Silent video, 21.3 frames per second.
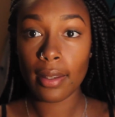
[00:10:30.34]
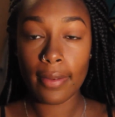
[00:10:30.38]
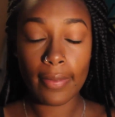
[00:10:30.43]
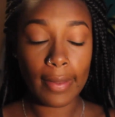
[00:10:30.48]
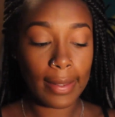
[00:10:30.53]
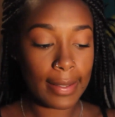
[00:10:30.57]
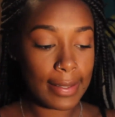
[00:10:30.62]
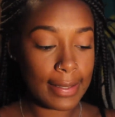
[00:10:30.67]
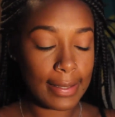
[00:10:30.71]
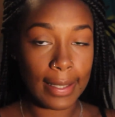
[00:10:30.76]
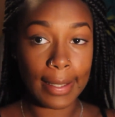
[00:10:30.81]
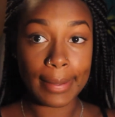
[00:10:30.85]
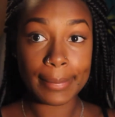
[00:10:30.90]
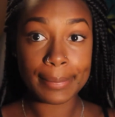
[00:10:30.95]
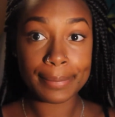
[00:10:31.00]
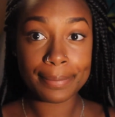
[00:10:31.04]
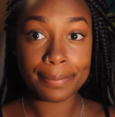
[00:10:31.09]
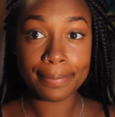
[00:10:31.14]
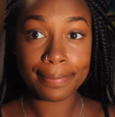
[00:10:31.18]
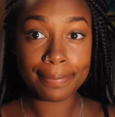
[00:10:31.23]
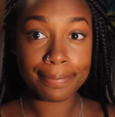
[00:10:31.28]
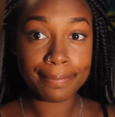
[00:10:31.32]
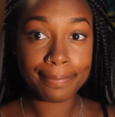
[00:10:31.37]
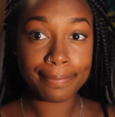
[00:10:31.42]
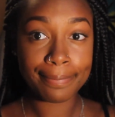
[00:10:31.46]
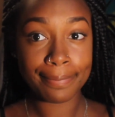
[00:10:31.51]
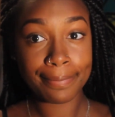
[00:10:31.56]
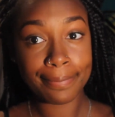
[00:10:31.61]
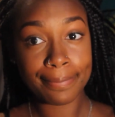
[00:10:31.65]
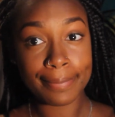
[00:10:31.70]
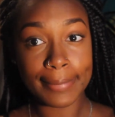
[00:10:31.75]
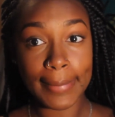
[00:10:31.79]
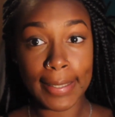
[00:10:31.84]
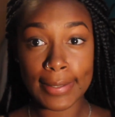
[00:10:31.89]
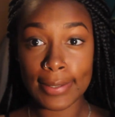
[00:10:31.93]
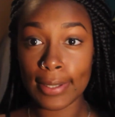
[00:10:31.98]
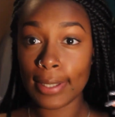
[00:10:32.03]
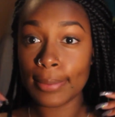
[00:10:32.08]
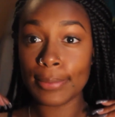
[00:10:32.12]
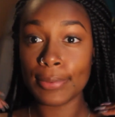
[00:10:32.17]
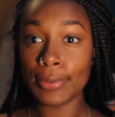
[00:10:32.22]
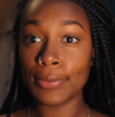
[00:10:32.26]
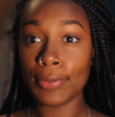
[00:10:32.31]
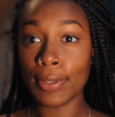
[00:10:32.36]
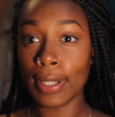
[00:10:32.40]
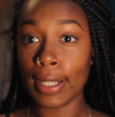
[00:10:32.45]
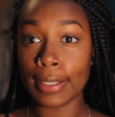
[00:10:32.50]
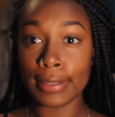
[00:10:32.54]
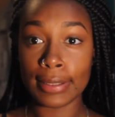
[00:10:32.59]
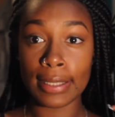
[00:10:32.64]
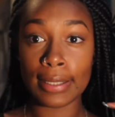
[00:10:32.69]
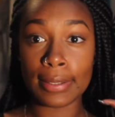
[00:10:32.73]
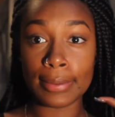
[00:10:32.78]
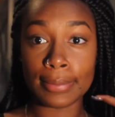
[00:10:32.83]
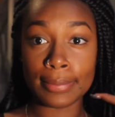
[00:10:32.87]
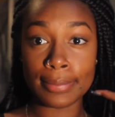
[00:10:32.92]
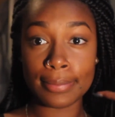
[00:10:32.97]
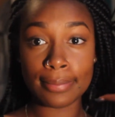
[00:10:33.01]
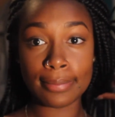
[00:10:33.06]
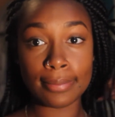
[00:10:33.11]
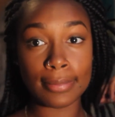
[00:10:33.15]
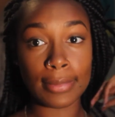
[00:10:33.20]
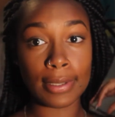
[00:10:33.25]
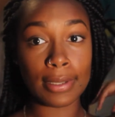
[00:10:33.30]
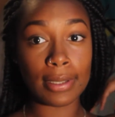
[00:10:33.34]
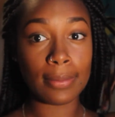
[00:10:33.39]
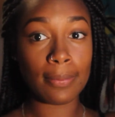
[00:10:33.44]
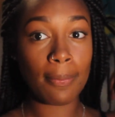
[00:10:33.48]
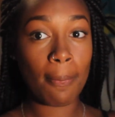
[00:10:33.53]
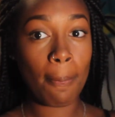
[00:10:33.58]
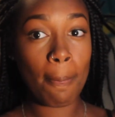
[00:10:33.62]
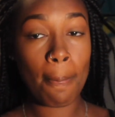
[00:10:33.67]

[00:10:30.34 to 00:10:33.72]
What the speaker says: And that's that. That's all I'm doing for eyeshadow, really.